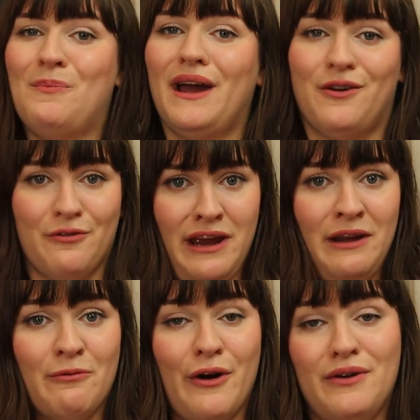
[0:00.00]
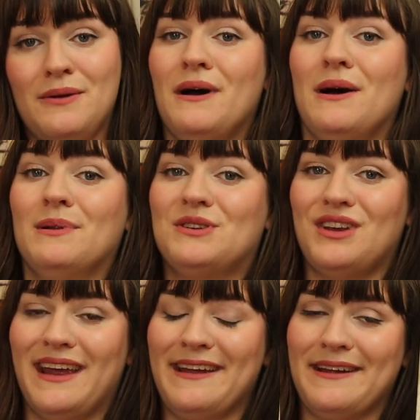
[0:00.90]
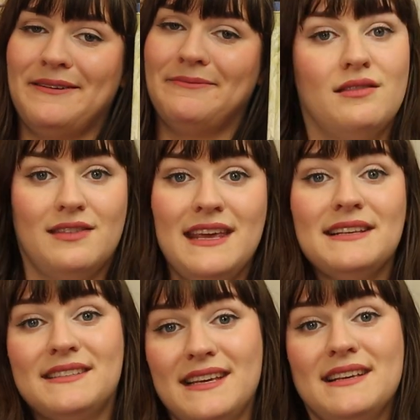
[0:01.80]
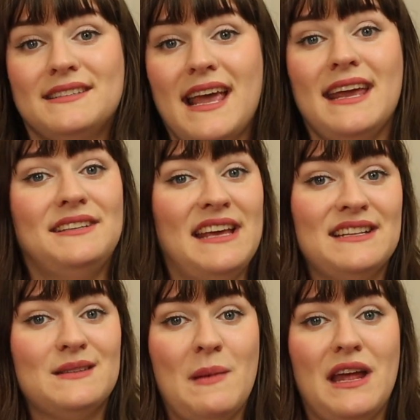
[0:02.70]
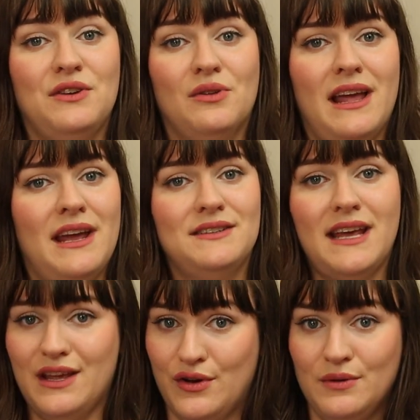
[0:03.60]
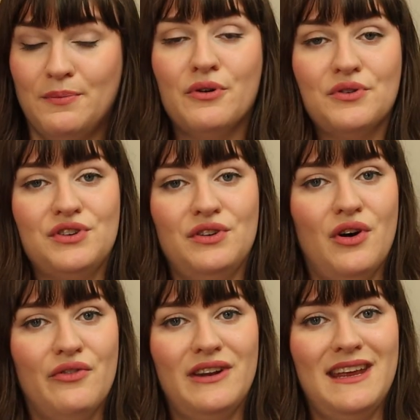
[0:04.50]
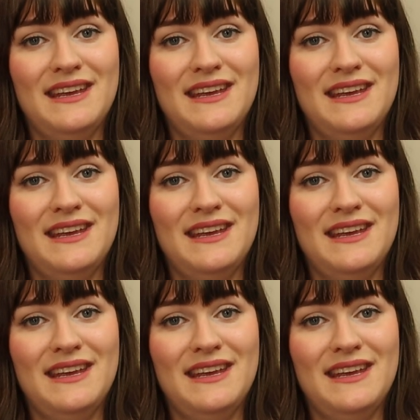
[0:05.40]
by Green Ronin Publishing. This is a dense manual and a good portion of it